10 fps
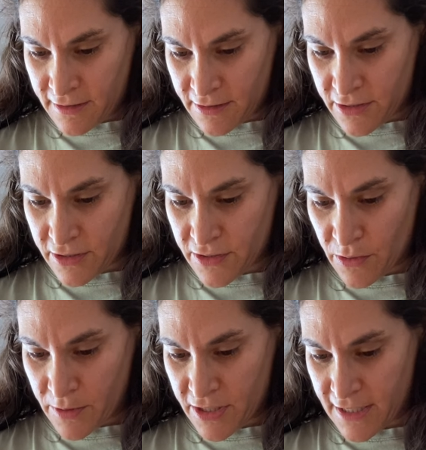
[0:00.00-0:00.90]
there's just so
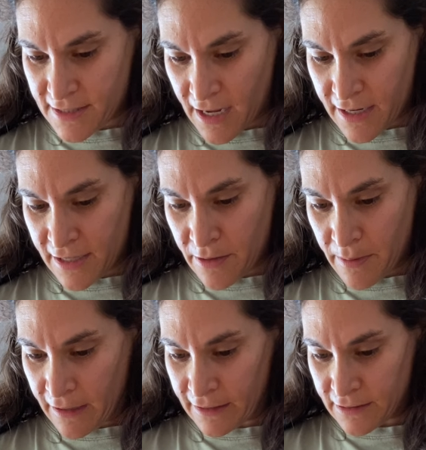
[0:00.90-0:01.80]
much anxiety
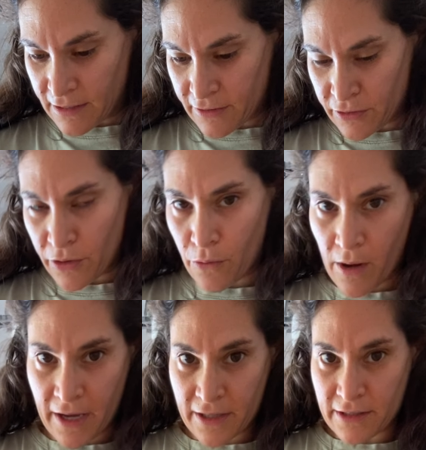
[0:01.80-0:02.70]
about it. I don't know
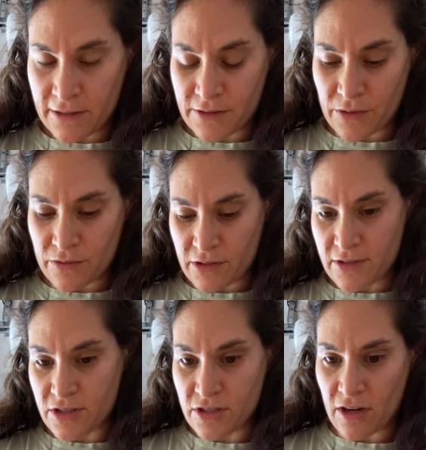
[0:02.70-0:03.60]
why I don't just
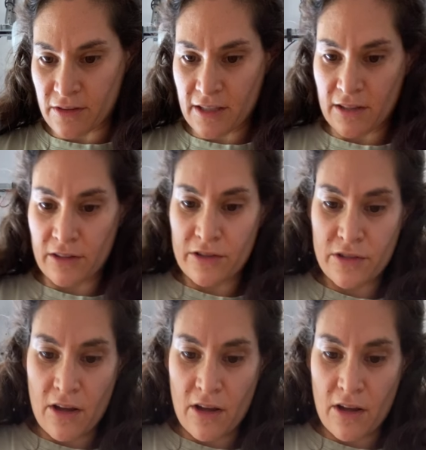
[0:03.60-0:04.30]
shut the alerts